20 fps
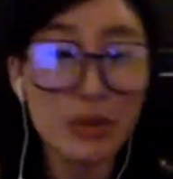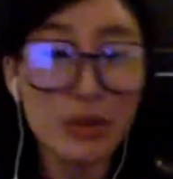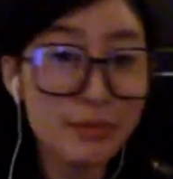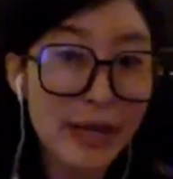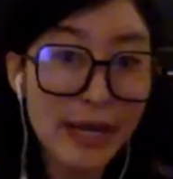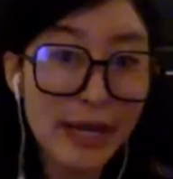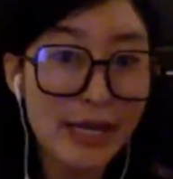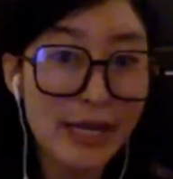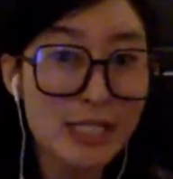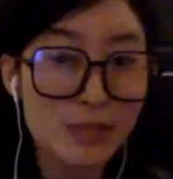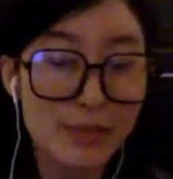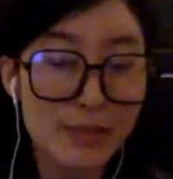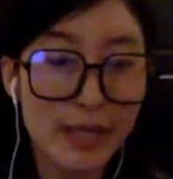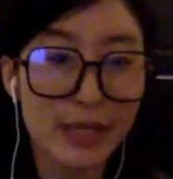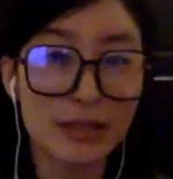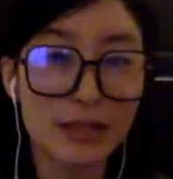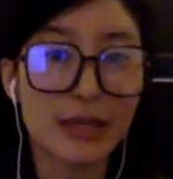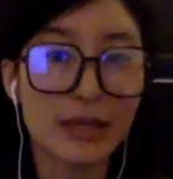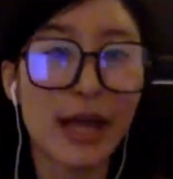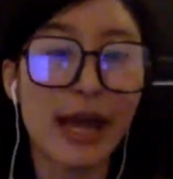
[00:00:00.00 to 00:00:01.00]
with my
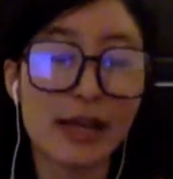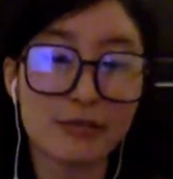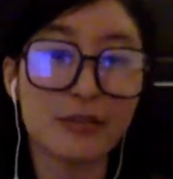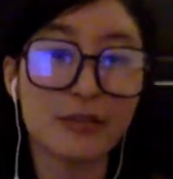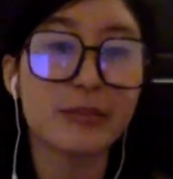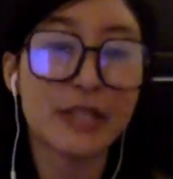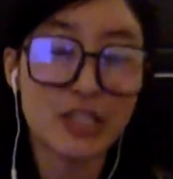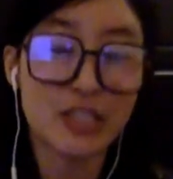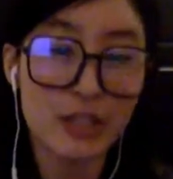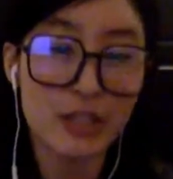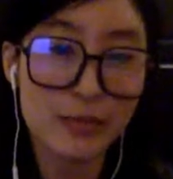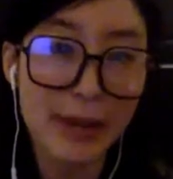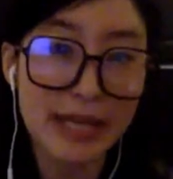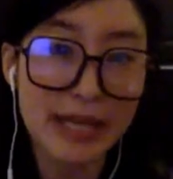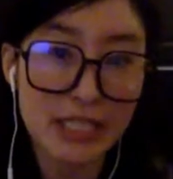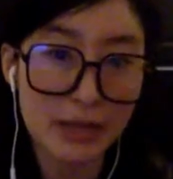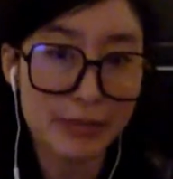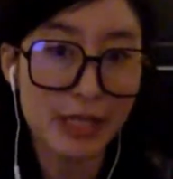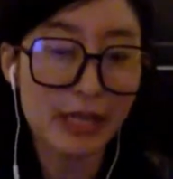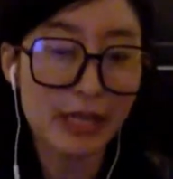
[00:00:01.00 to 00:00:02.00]
husband, and for much of the
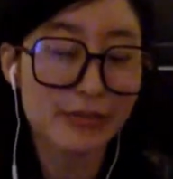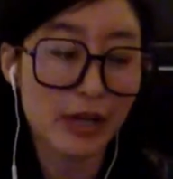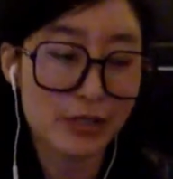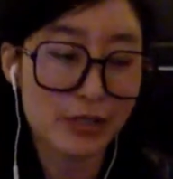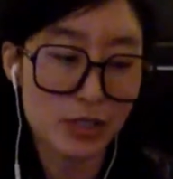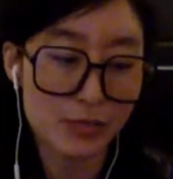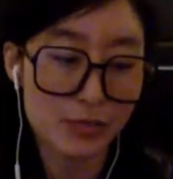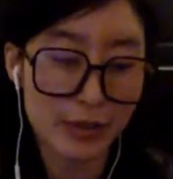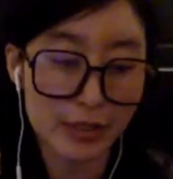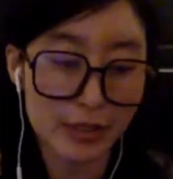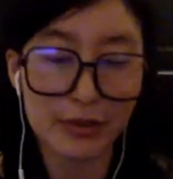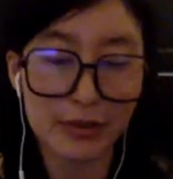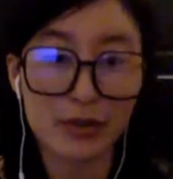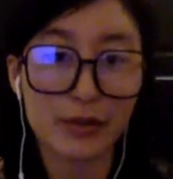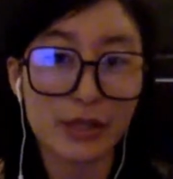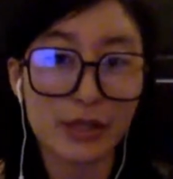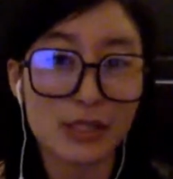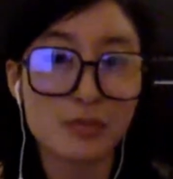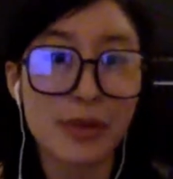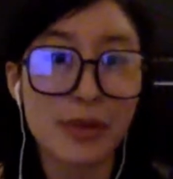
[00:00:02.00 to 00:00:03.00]
pandemic, I've also been living
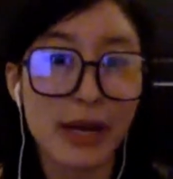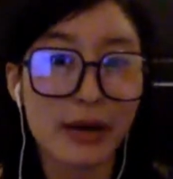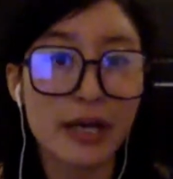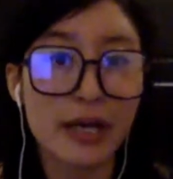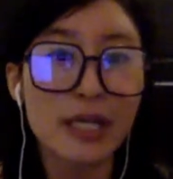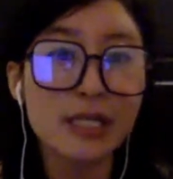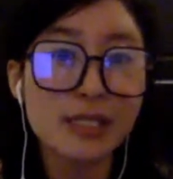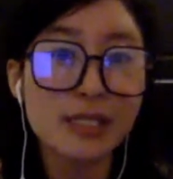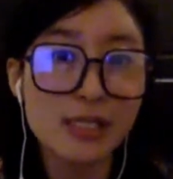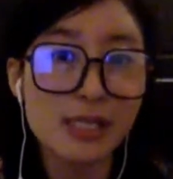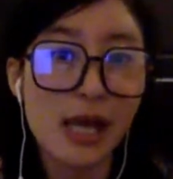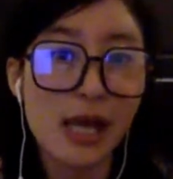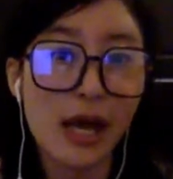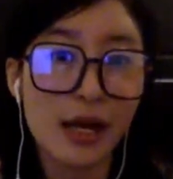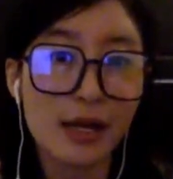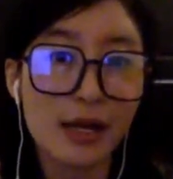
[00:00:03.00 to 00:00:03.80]
with his parents.